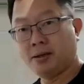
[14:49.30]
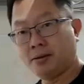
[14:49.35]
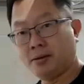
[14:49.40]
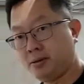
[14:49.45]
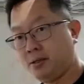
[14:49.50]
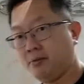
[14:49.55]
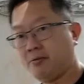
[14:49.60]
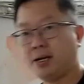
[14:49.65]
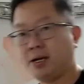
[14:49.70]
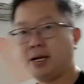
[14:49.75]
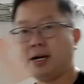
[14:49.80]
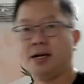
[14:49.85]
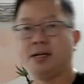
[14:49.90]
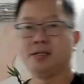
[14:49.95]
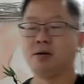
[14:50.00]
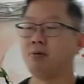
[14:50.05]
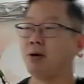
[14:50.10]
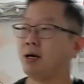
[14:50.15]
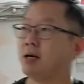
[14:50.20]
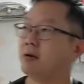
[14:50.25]
different kinds
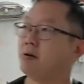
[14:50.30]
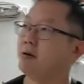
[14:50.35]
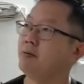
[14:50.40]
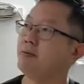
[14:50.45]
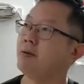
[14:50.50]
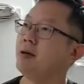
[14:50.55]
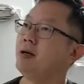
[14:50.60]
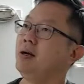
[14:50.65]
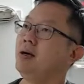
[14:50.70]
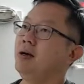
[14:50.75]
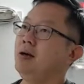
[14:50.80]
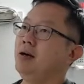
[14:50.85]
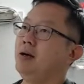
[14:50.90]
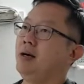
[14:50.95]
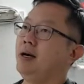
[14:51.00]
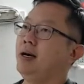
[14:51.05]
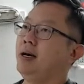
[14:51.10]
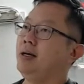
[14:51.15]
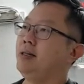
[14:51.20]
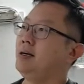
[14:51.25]
of one group,
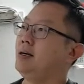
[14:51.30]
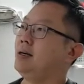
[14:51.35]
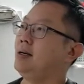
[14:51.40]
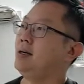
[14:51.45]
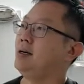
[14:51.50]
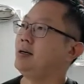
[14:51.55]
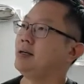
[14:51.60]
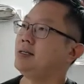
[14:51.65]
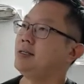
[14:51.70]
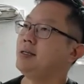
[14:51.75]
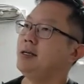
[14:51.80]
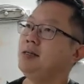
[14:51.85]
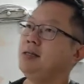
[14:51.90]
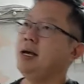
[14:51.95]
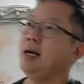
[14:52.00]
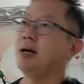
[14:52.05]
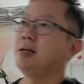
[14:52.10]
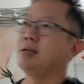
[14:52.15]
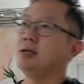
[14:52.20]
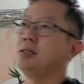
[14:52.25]
and Cindy
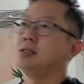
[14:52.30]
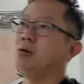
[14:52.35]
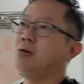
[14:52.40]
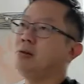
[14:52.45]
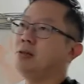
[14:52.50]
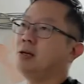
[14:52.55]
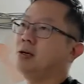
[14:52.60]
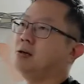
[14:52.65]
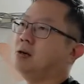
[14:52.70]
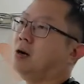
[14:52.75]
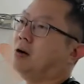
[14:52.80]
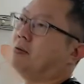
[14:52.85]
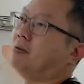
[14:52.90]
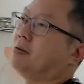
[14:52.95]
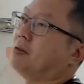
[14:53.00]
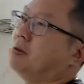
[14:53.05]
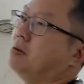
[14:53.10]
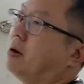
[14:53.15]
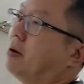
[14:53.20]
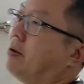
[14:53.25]
had a total of
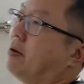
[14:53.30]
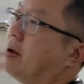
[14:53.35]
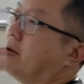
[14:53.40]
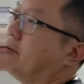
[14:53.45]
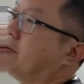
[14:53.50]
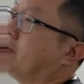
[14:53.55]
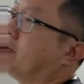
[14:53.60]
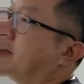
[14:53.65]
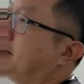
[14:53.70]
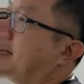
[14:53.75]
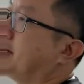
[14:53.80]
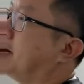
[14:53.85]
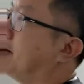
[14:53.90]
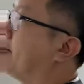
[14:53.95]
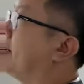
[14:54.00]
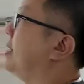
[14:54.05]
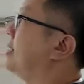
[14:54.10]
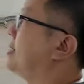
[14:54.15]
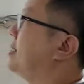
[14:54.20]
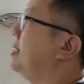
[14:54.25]
240
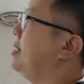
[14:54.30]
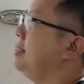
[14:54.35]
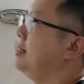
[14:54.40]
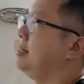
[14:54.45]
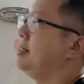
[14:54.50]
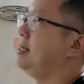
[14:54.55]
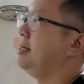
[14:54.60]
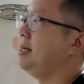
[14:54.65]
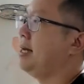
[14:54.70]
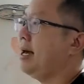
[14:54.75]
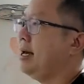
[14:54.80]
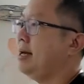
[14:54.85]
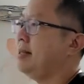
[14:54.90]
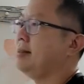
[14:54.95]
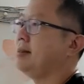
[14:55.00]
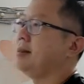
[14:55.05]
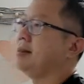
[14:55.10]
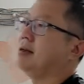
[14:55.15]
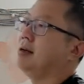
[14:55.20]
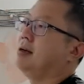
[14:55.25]
cupcakes in the
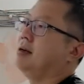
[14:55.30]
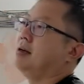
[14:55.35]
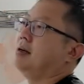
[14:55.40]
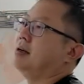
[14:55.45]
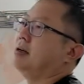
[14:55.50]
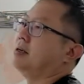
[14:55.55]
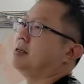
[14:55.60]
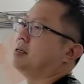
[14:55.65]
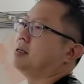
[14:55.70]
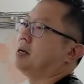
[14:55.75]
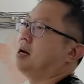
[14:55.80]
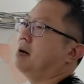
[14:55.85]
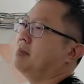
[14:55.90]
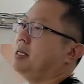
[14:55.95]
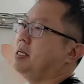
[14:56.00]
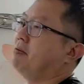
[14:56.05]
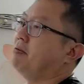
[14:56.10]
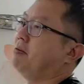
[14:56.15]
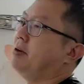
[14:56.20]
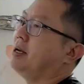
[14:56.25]
end. So how
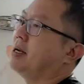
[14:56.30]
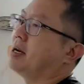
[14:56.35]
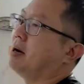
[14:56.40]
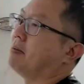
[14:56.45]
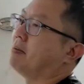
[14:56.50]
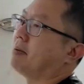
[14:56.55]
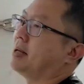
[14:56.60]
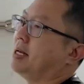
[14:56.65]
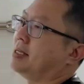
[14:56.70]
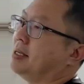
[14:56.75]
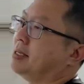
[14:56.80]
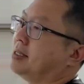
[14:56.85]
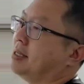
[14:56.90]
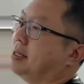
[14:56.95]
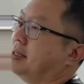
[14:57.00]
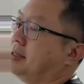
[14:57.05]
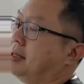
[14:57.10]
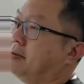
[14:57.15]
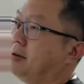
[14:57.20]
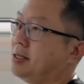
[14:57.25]
many free cupcakes did
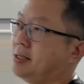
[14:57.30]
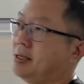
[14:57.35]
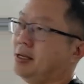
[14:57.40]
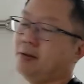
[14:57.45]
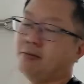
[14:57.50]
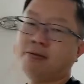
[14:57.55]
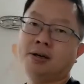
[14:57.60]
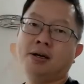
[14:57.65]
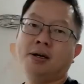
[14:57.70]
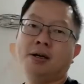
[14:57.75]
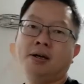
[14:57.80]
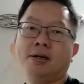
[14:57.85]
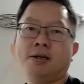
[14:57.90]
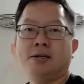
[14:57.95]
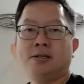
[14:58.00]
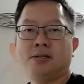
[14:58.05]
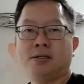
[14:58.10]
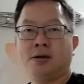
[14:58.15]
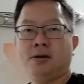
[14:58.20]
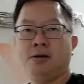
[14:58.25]
Cindy receive?
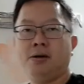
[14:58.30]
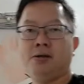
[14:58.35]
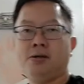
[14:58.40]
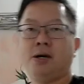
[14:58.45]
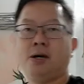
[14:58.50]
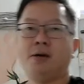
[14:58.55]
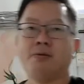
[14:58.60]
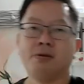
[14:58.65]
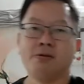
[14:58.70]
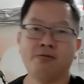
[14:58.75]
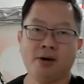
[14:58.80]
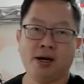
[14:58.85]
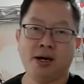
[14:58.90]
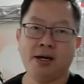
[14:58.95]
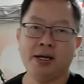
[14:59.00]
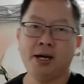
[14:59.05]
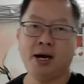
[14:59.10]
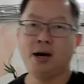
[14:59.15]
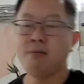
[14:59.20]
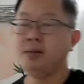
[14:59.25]
So you have to
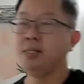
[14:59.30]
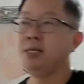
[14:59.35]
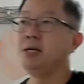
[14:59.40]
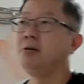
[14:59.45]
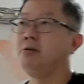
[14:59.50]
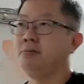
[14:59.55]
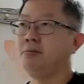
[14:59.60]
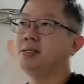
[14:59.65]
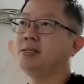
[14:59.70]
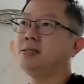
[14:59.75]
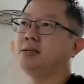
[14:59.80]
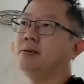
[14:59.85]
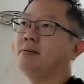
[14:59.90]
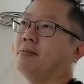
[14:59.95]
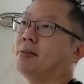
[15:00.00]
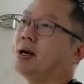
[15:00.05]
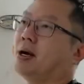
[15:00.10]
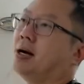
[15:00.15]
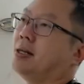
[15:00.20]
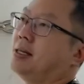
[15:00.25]
find how many groups
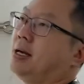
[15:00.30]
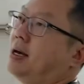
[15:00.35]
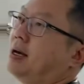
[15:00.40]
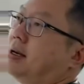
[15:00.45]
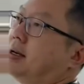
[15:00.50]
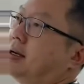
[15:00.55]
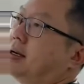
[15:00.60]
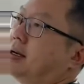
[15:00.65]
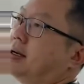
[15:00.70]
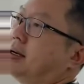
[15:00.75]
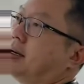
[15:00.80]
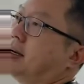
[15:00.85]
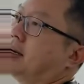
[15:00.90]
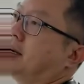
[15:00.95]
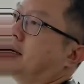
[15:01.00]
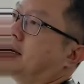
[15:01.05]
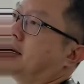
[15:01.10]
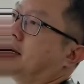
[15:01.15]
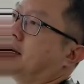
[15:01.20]
are there in